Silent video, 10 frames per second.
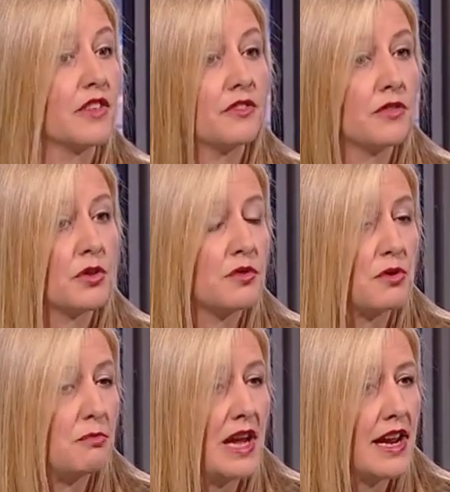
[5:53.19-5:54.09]
If we're in
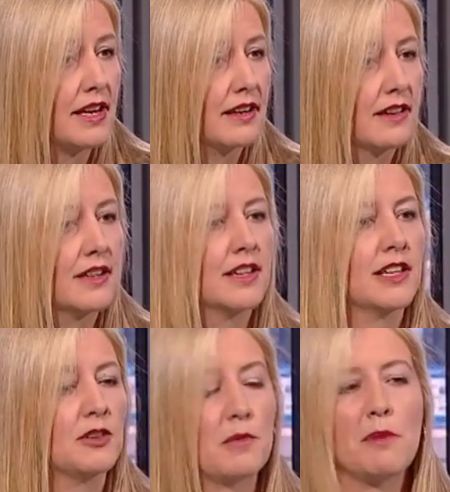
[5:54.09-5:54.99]
a bank,
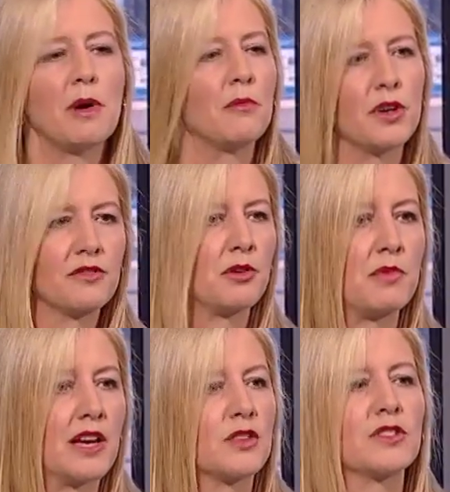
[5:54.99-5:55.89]
you know, my mom worked for a
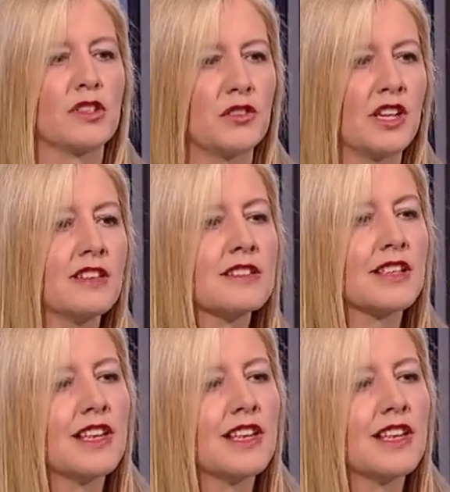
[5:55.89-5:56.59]
bank, she still does.